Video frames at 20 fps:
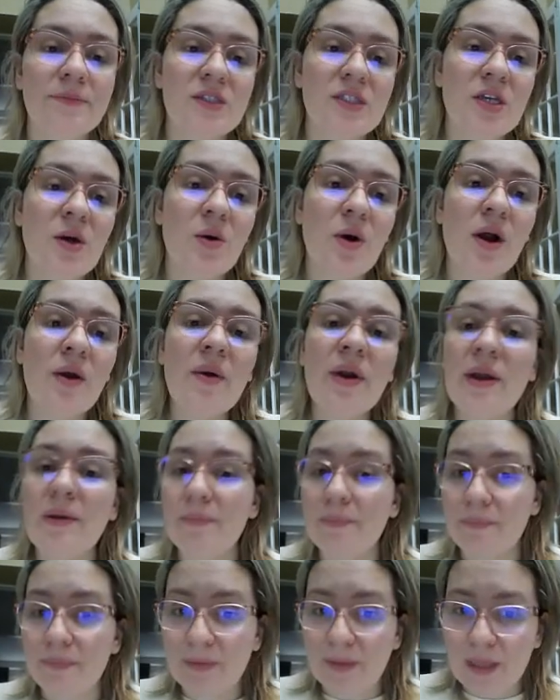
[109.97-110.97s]
So,
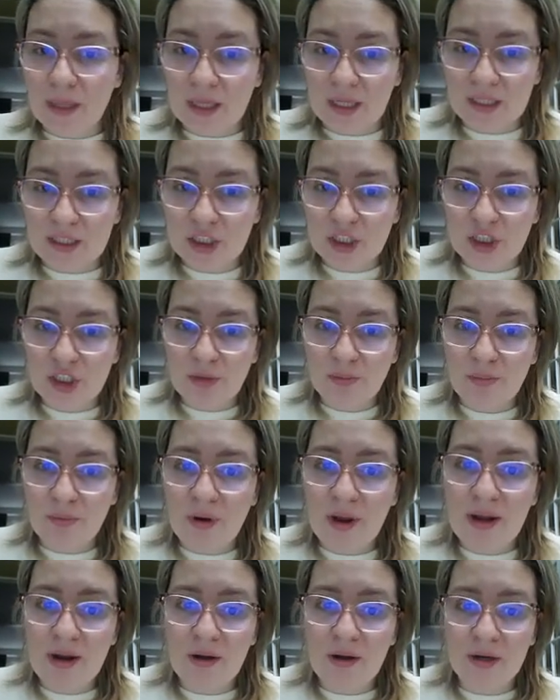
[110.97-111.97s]
alright. Let's jump
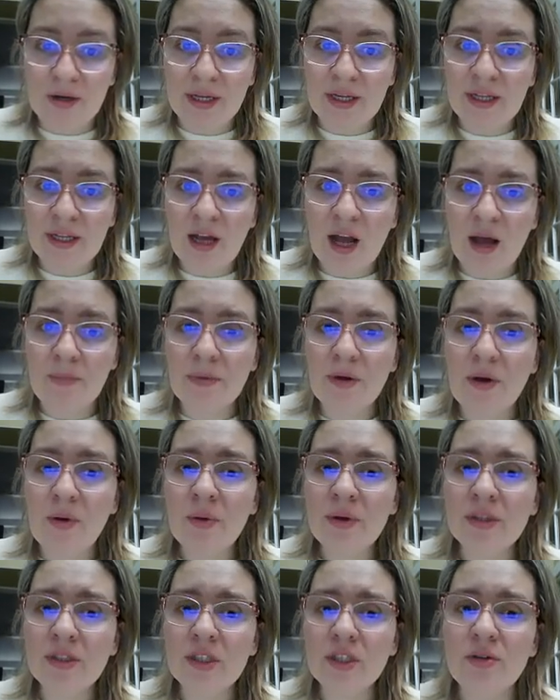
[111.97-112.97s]
right on in. I'm
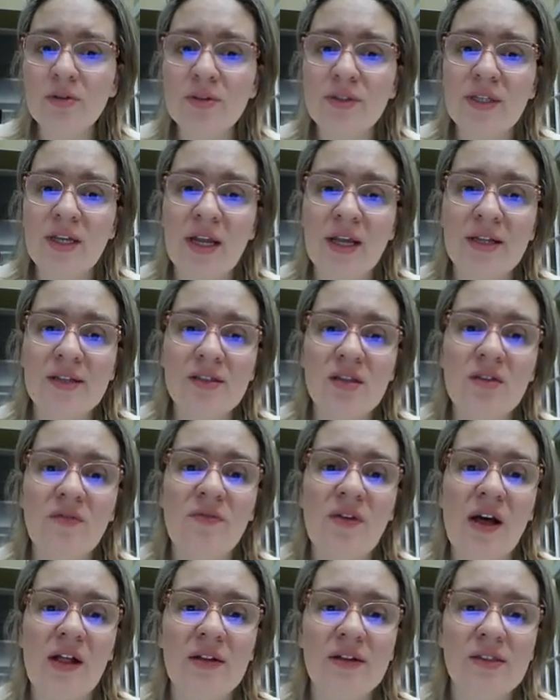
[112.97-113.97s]
going to go today into the
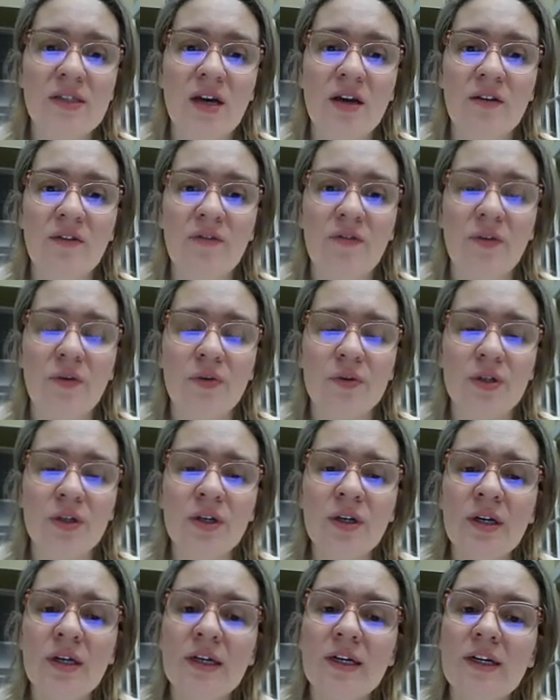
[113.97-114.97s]
Valentine
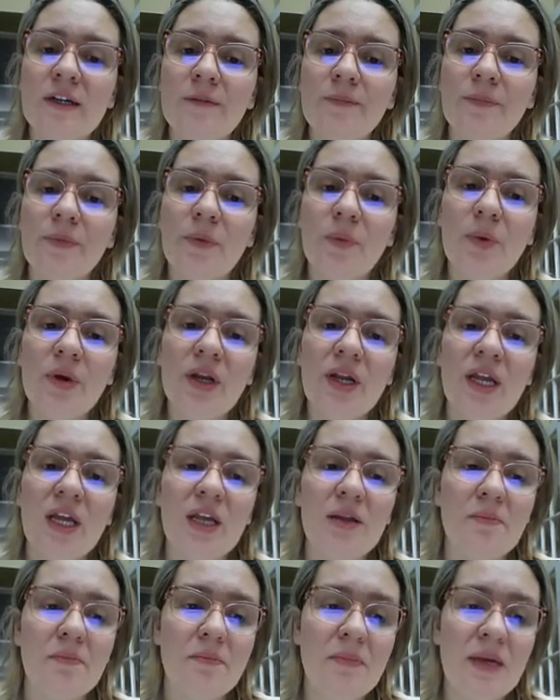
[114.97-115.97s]
folder. We're going to
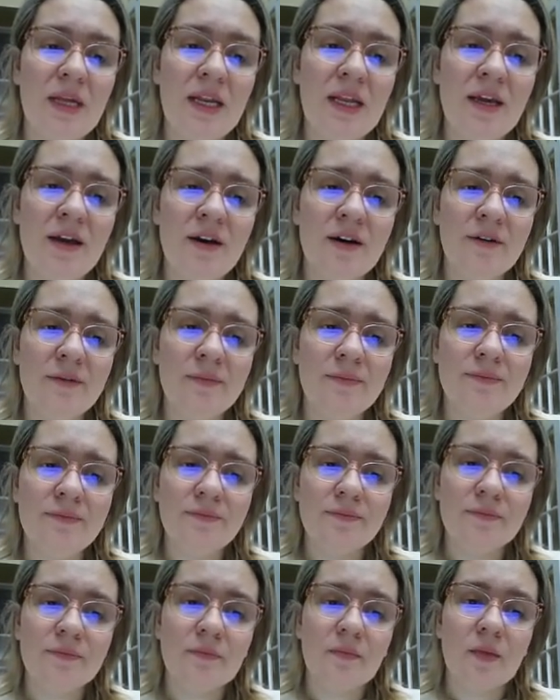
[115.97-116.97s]
hit Media,
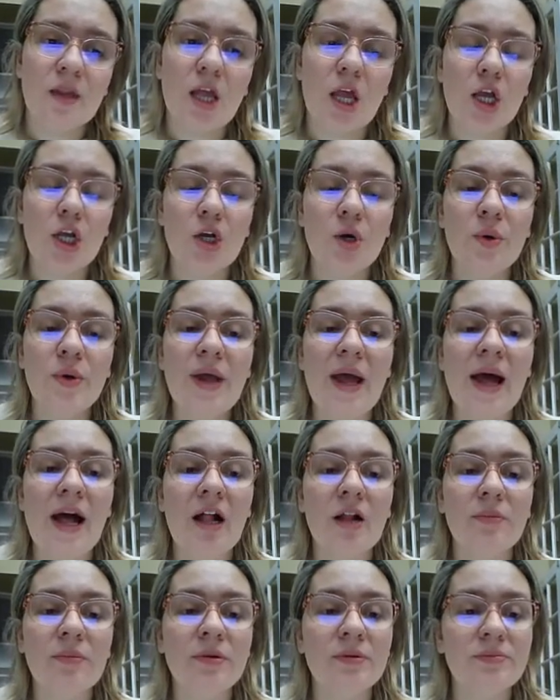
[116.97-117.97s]
go to
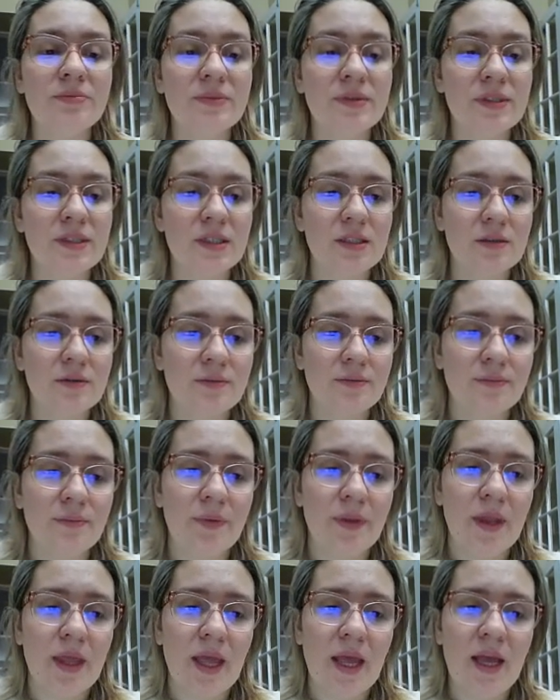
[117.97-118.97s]
Albums,
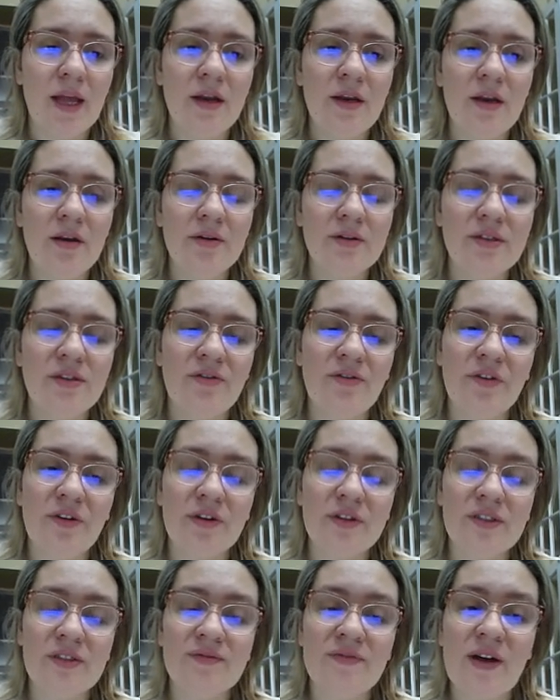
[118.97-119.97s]
and here's the
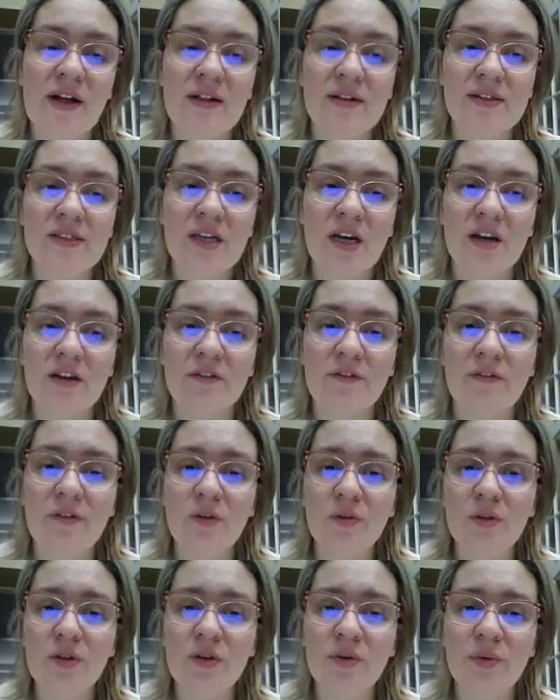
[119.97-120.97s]
first Valentine
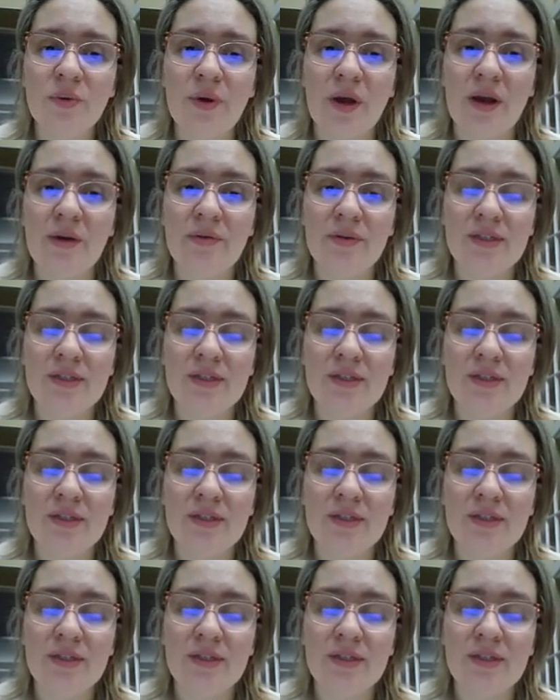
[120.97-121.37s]
folder. I